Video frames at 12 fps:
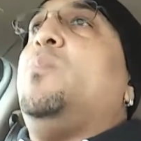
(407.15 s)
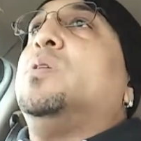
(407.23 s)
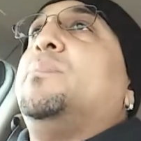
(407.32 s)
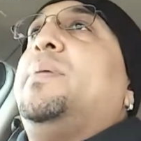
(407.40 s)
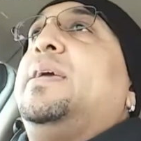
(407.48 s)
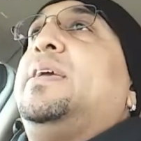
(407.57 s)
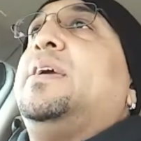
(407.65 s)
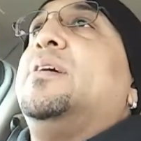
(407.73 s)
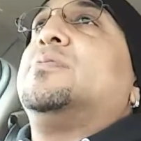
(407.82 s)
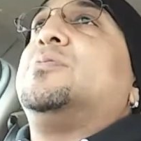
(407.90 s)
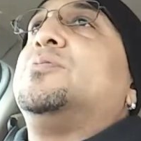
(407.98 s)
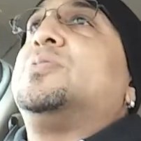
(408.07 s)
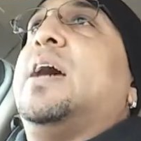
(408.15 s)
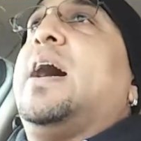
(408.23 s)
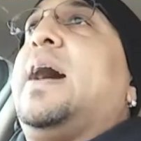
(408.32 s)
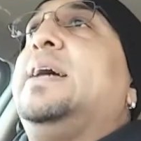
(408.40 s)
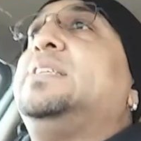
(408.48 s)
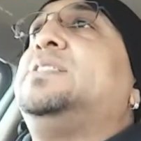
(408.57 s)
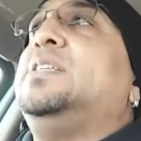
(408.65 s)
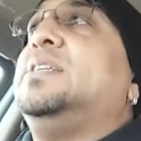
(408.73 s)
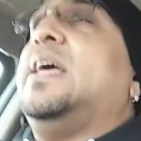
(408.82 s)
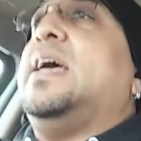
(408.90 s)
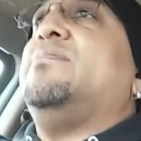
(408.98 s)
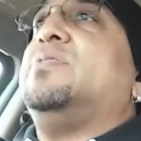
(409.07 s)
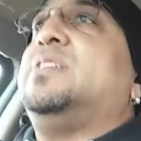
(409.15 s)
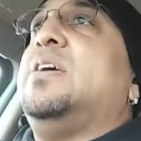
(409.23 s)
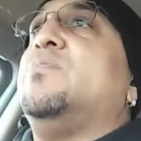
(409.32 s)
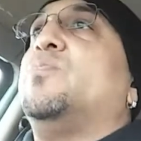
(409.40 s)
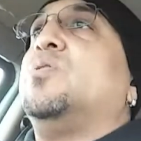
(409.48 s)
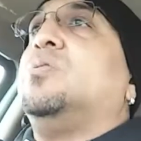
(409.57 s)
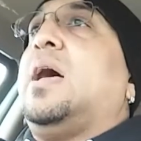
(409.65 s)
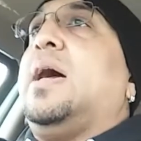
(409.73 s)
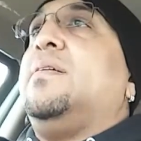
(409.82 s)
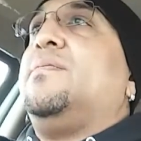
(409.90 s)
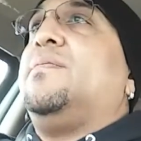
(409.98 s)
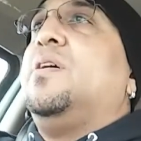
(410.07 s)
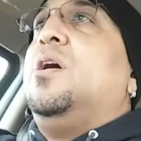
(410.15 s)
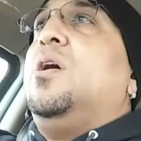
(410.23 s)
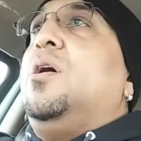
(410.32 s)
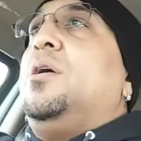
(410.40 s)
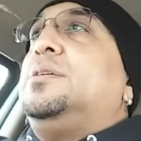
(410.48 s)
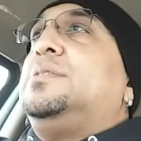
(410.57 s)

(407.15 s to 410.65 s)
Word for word: So I want to make characters that I see in everyday real life.